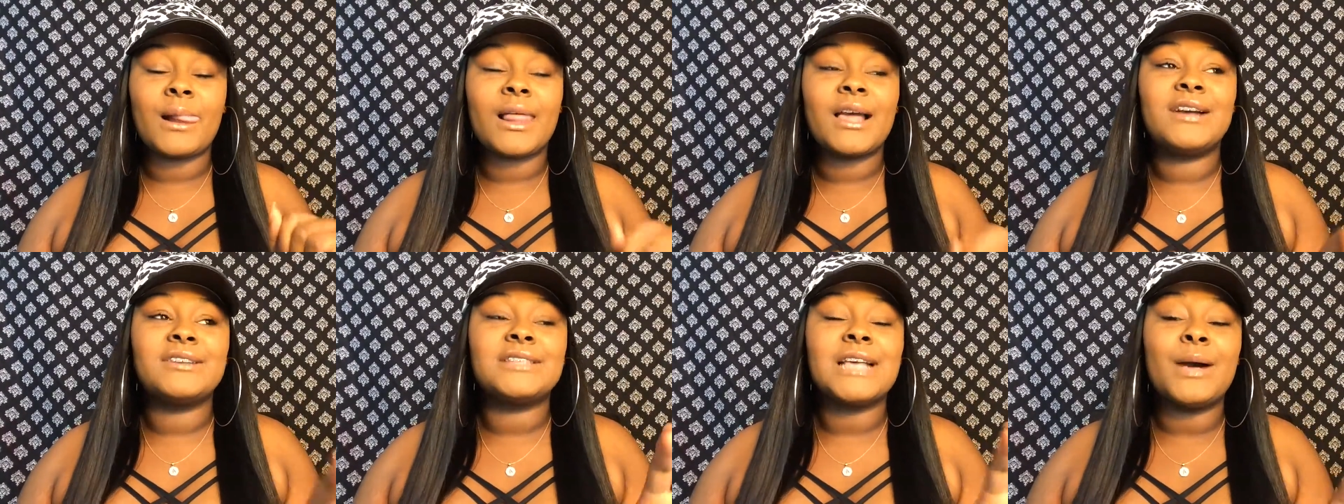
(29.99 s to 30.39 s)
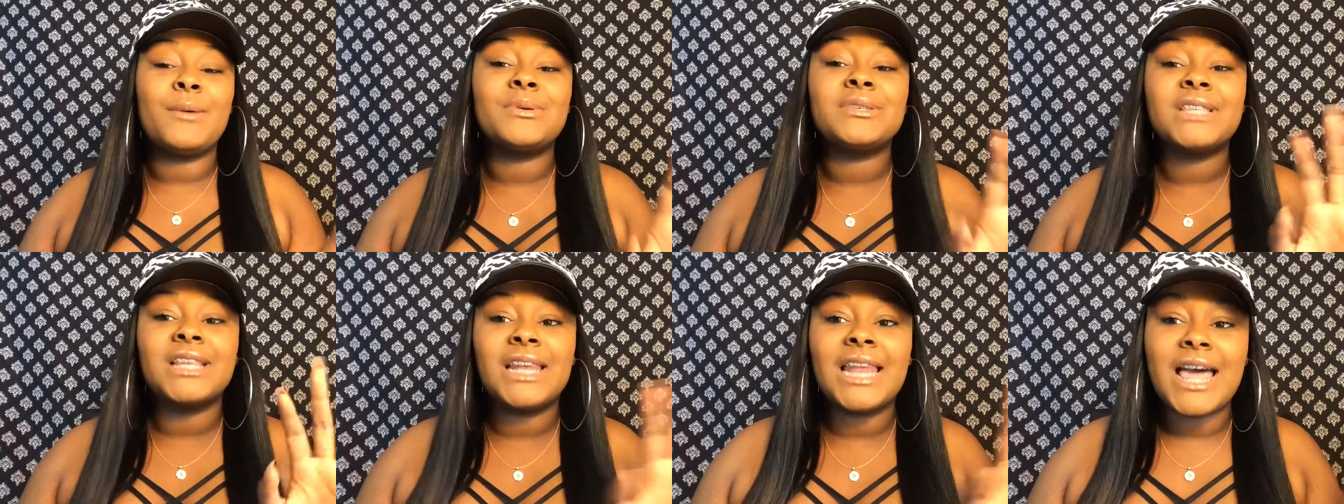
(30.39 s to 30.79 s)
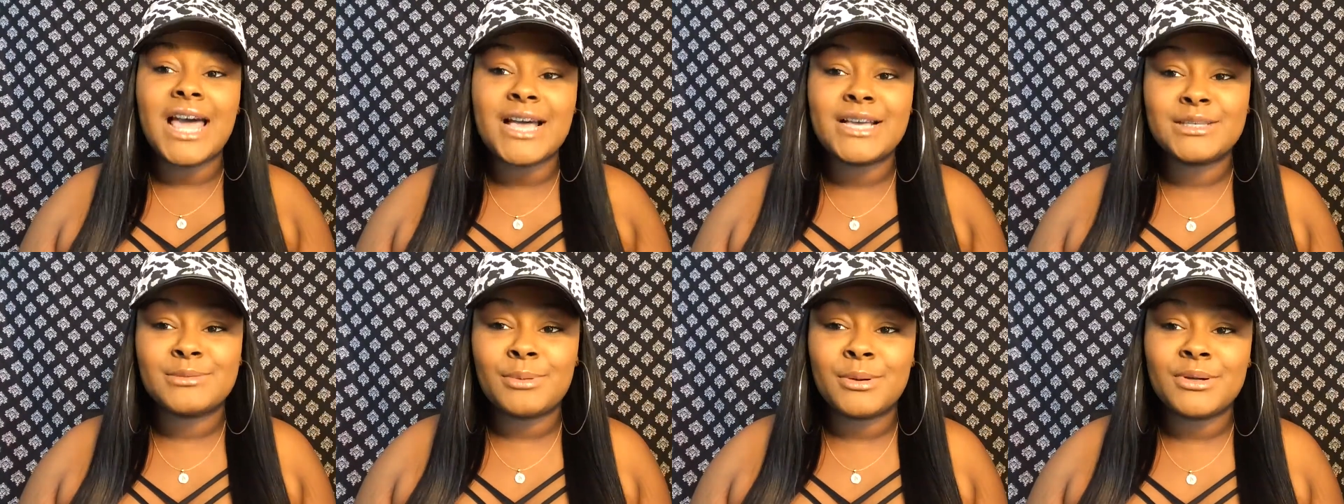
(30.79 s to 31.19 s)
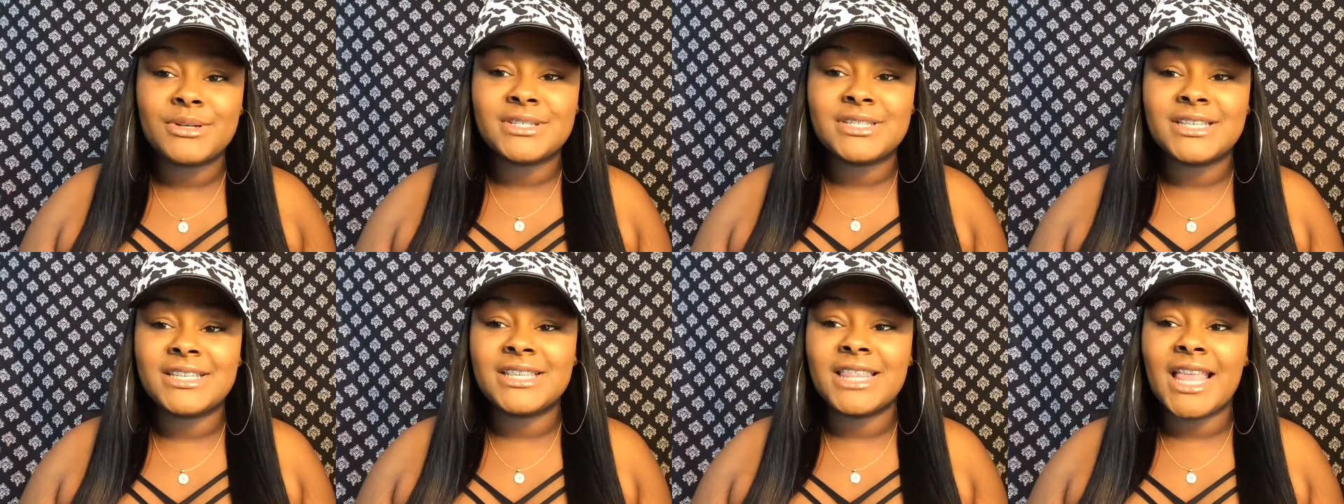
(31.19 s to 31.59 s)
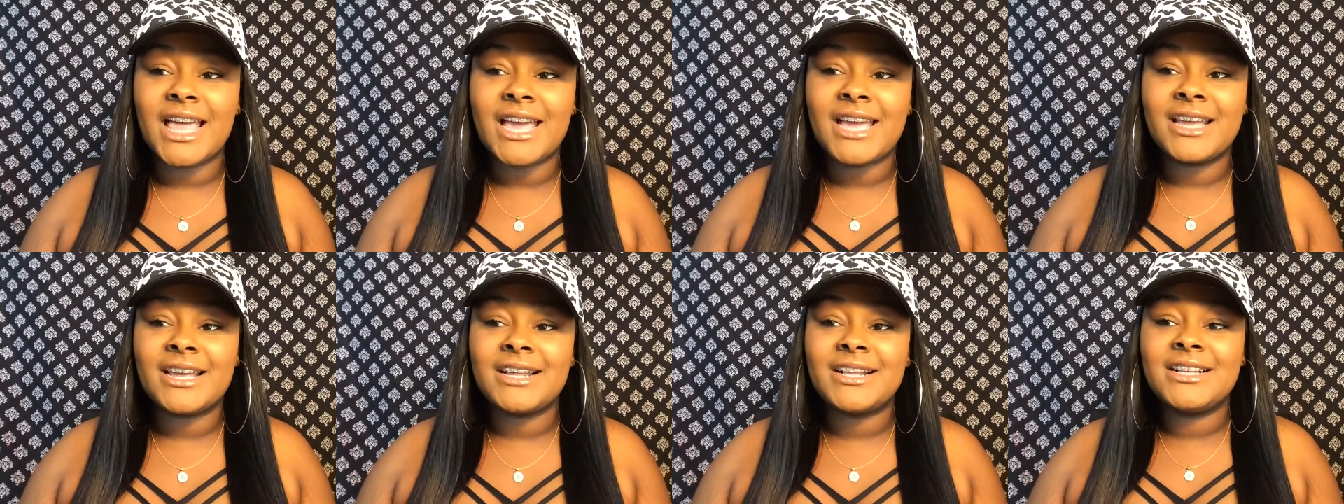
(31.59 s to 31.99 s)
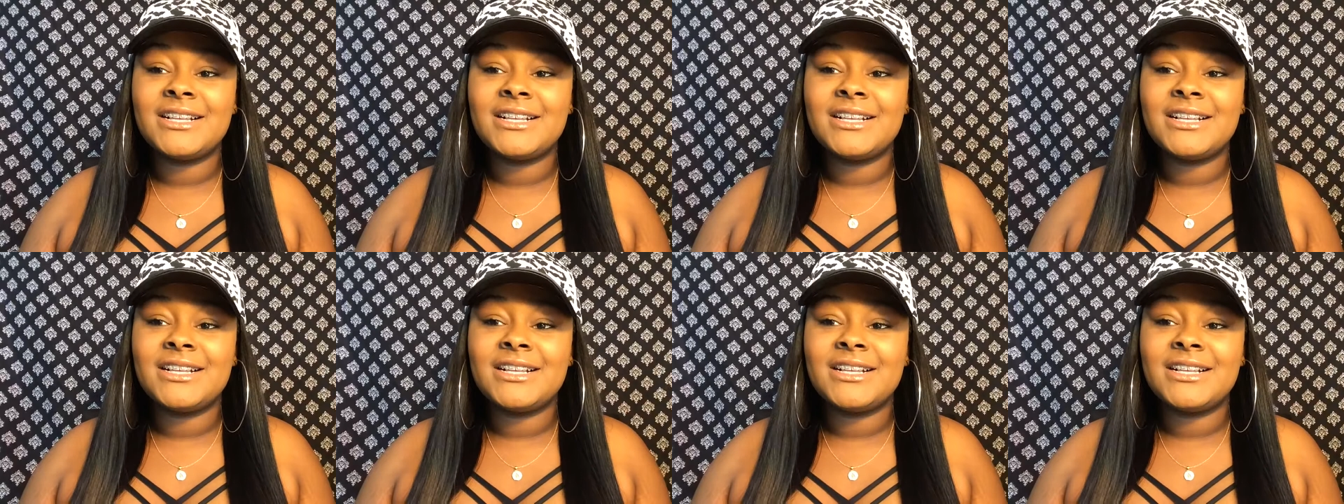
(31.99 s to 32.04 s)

cause I was the last person like